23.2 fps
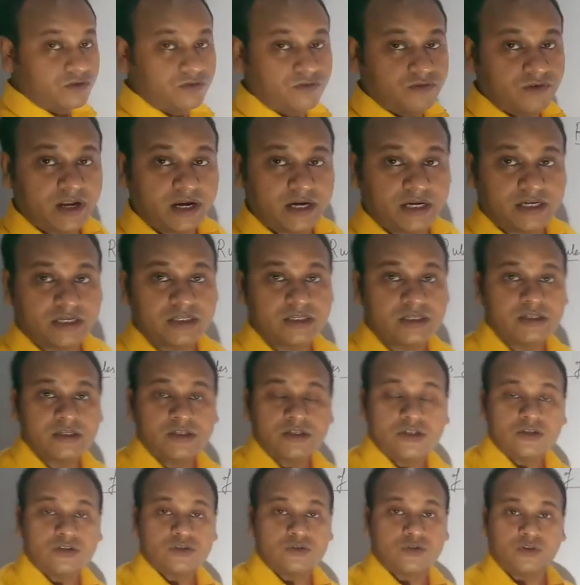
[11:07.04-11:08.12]
of light.
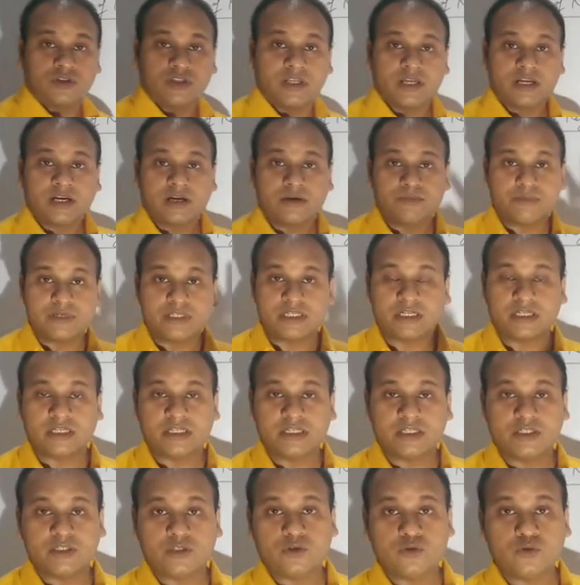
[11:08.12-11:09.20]
So there are
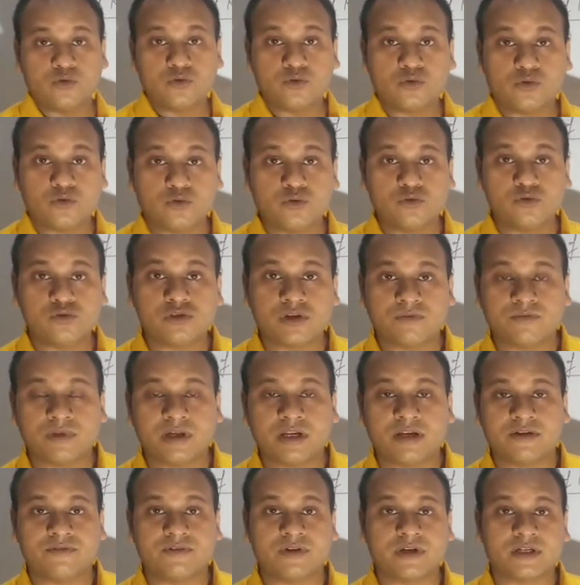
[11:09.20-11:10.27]
basically two rules of the
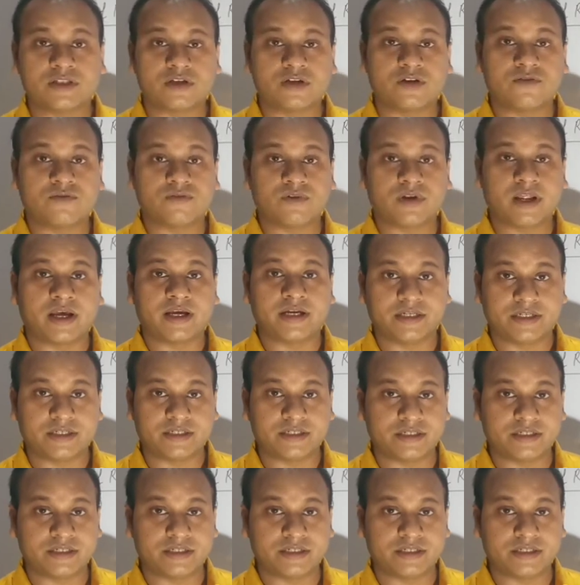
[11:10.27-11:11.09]
refraction of light.